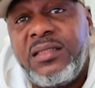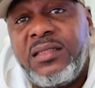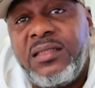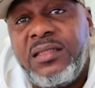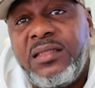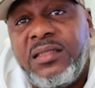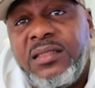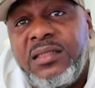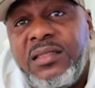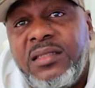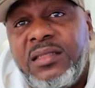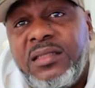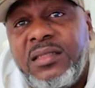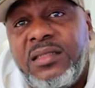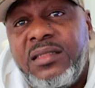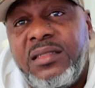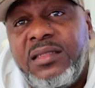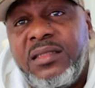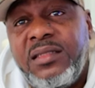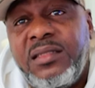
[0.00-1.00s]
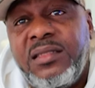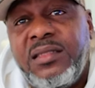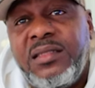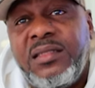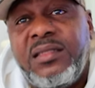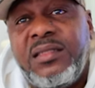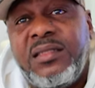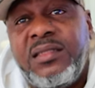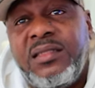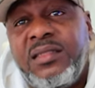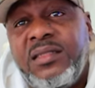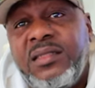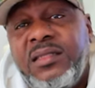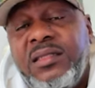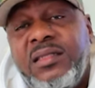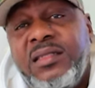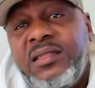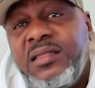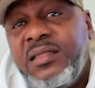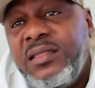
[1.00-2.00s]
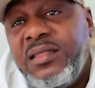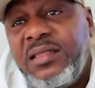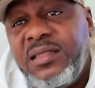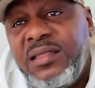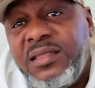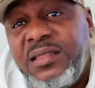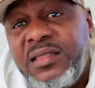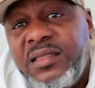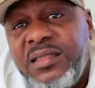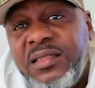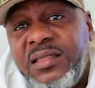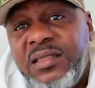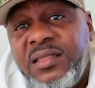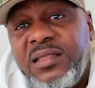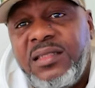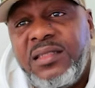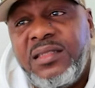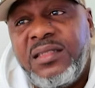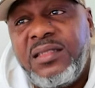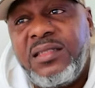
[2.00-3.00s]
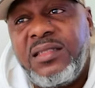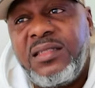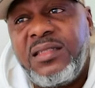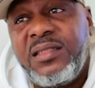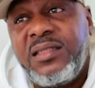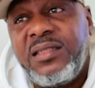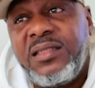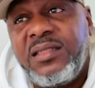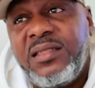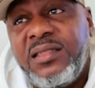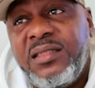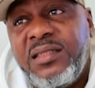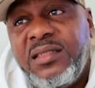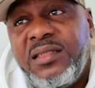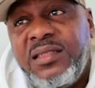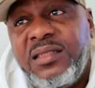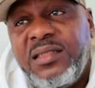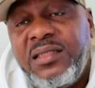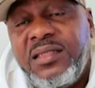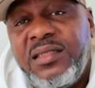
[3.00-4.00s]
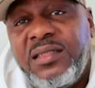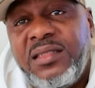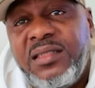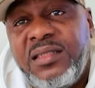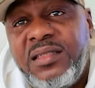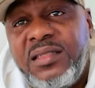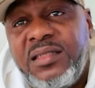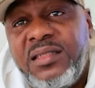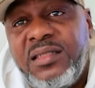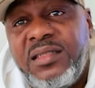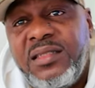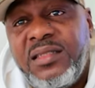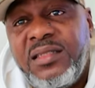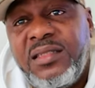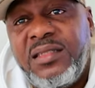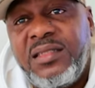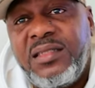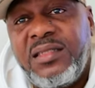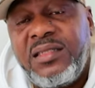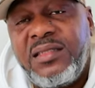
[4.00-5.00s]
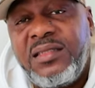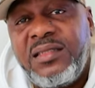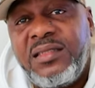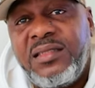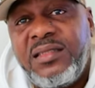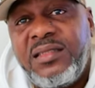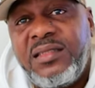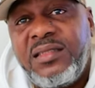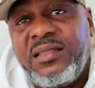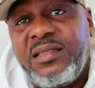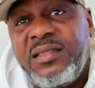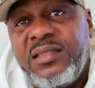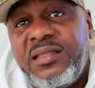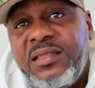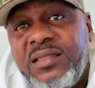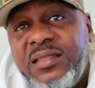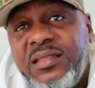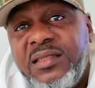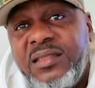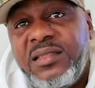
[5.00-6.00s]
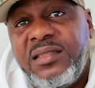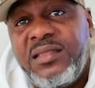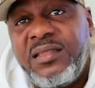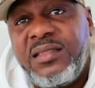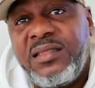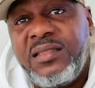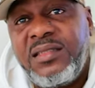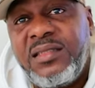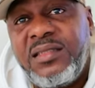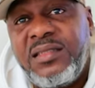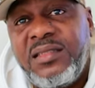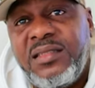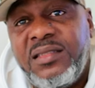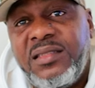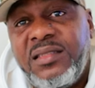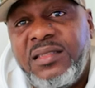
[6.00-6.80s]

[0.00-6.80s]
[no speech]